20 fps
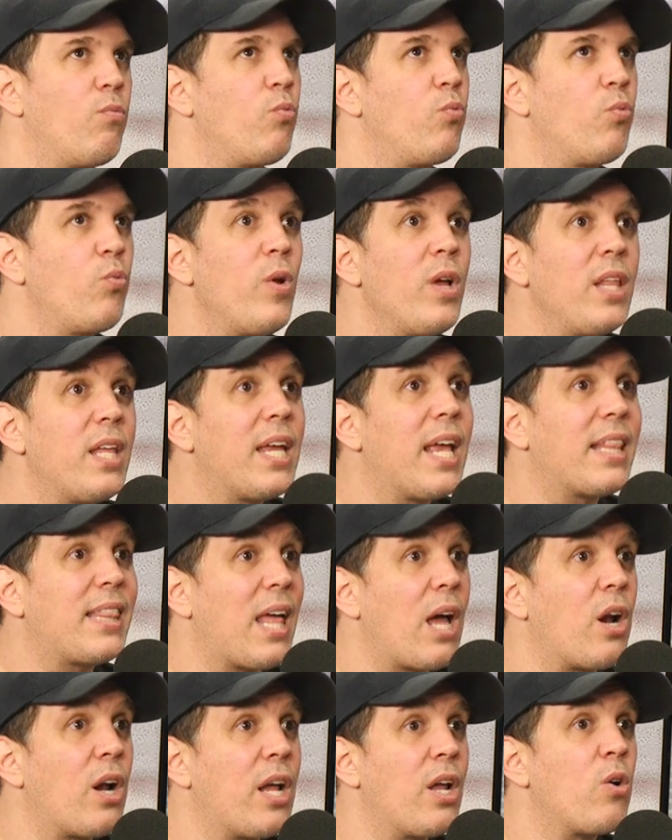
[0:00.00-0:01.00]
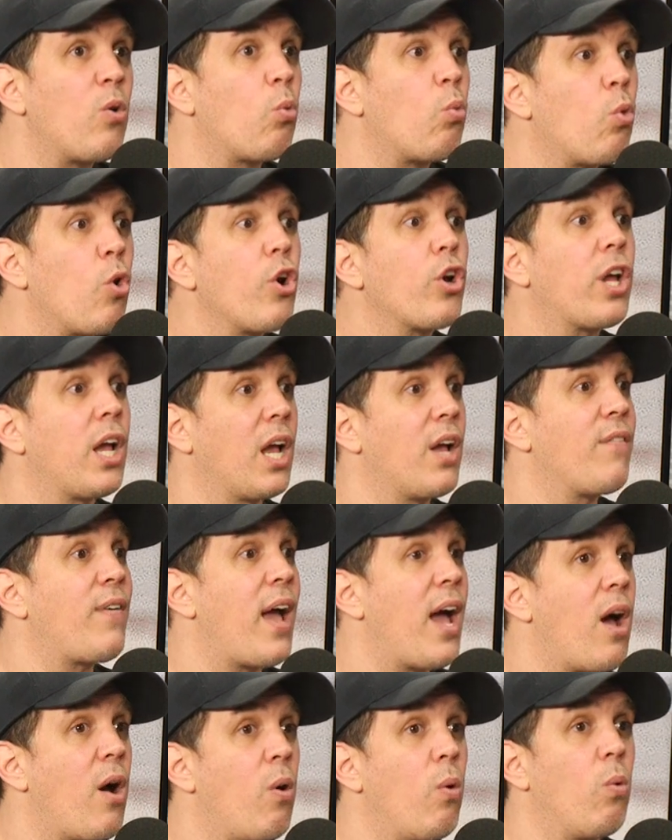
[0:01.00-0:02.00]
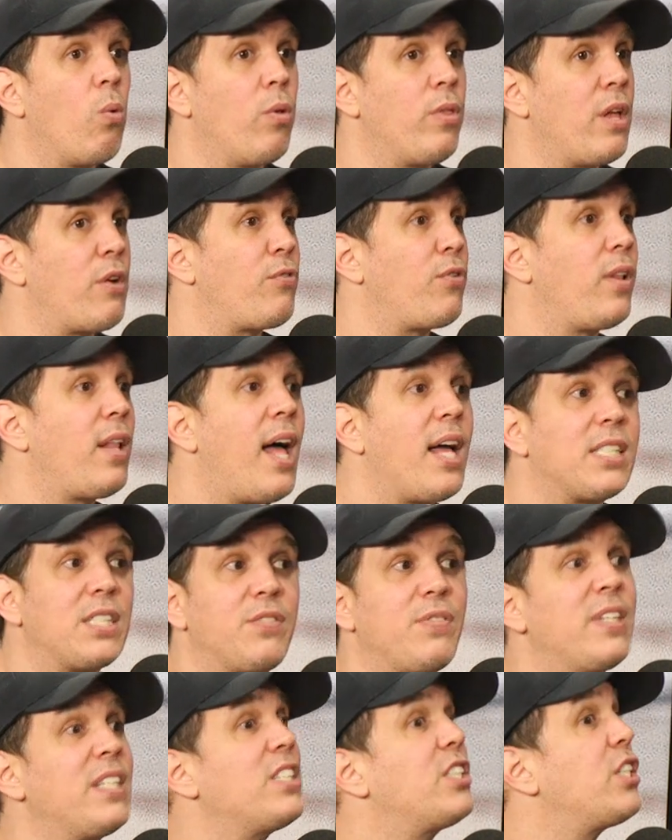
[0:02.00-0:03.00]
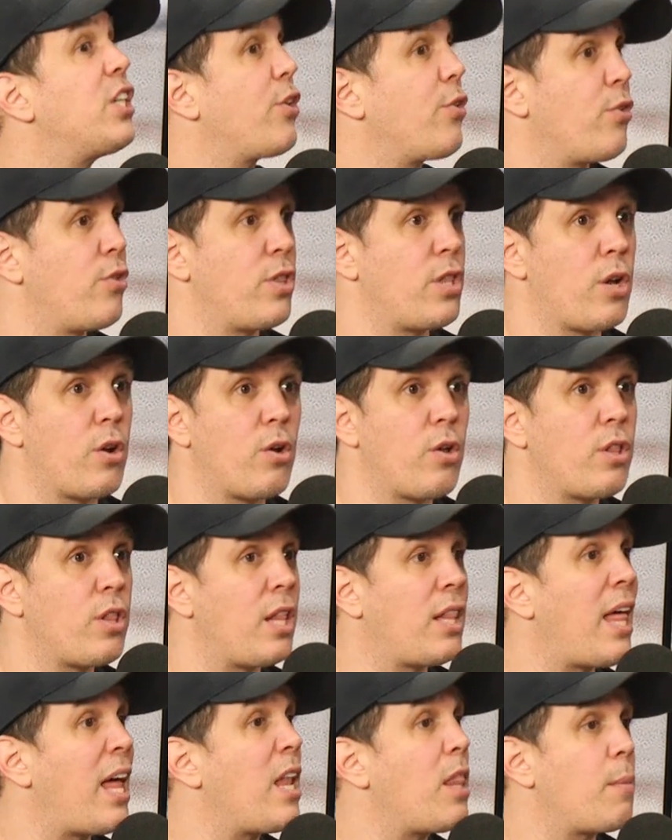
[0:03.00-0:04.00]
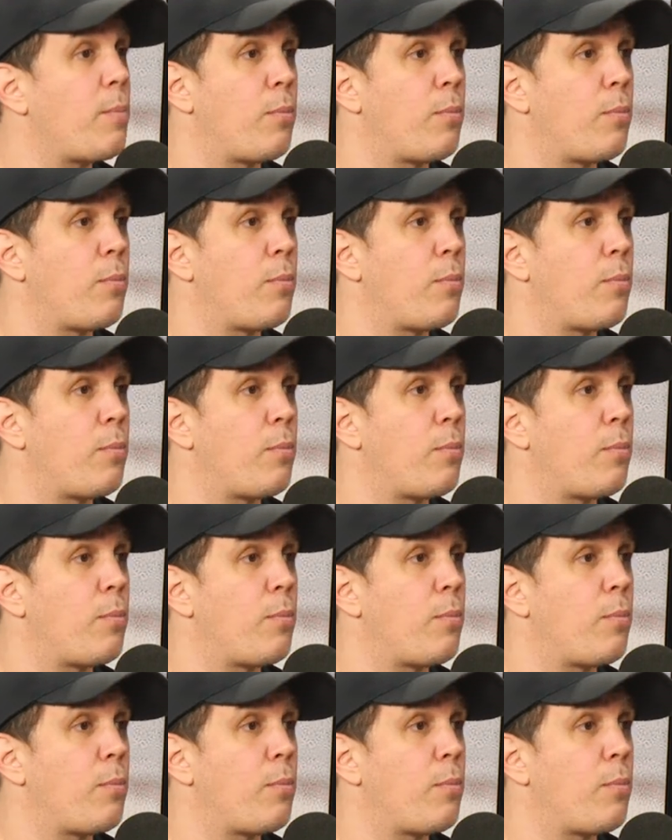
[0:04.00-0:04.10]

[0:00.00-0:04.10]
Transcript: really get that inner working of how their philosophies, their a lot of the